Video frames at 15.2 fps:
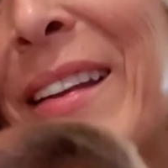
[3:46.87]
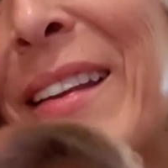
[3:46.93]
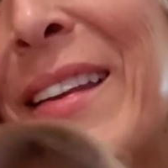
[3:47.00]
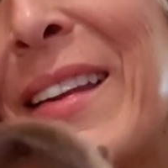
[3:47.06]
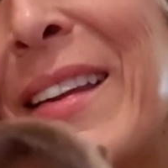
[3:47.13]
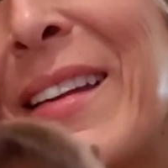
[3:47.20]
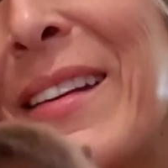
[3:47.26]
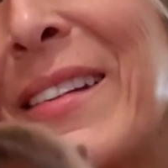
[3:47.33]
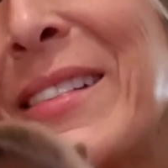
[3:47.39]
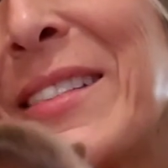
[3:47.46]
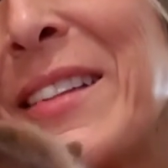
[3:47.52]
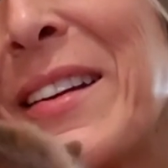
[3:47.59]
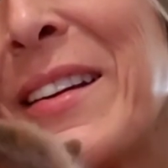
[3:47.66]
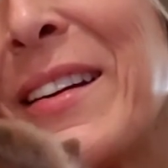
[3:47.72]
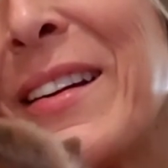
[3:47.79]
And
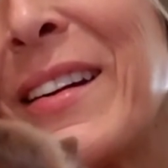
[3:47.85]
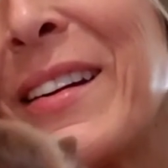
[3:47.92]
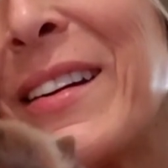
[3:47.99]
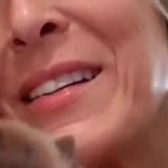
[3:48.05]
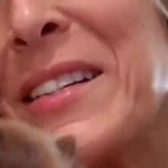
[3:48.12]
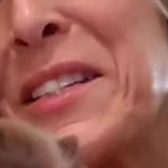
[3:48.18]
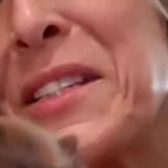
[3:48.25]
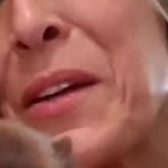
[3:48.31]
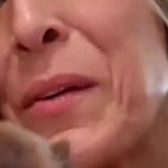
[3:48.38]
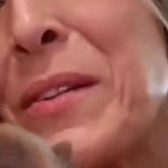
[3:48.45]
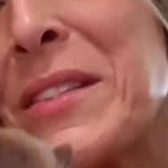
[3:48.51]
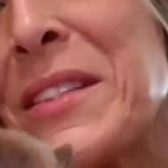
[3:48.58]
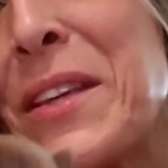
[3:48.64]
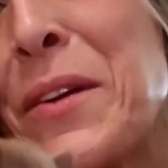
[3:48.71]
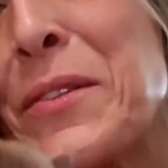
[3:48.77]
there's her. So
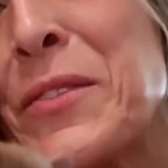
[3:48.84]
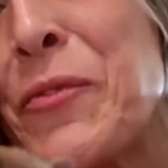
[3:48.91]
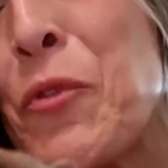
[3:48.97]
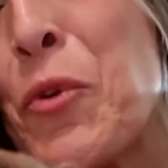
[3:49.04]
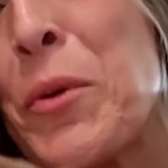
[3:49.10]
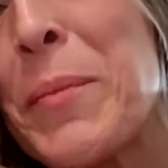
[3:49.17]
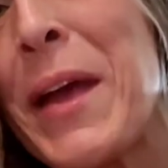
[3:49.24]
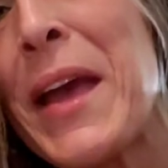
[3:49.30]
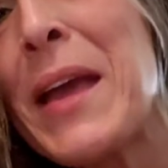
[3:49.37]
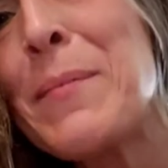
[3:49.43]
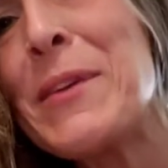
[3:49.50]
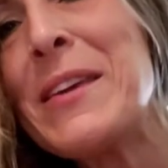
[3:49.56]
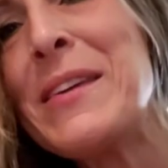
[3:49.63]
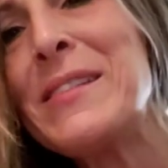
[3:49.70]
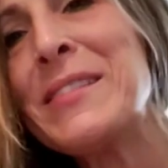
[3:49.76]
it's those four
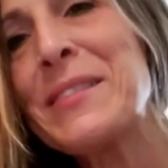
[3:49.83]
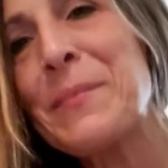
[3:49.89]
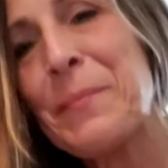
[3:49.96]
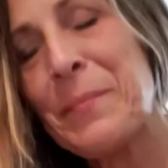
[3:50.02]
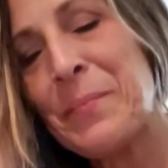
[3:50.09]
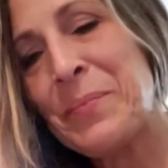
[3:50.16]
babies.